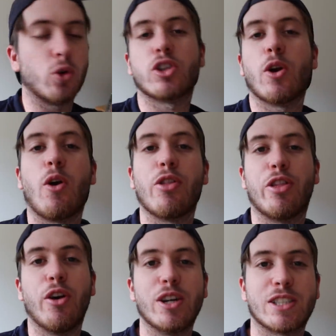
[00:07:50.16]
Also
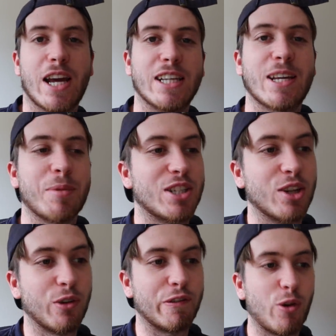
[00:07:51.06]
on Thursday, something
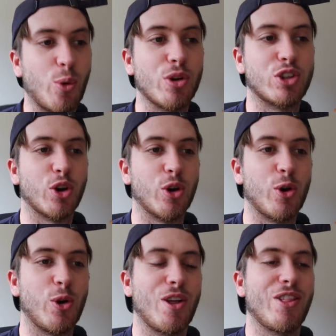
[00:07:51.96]
to look forward
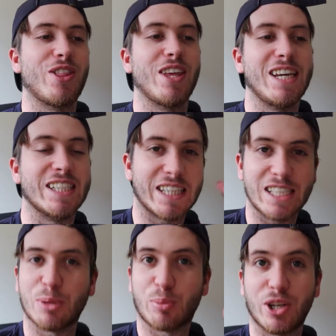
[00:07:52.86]
to, the
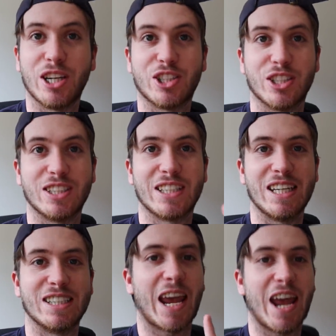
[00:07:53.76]
season predictions is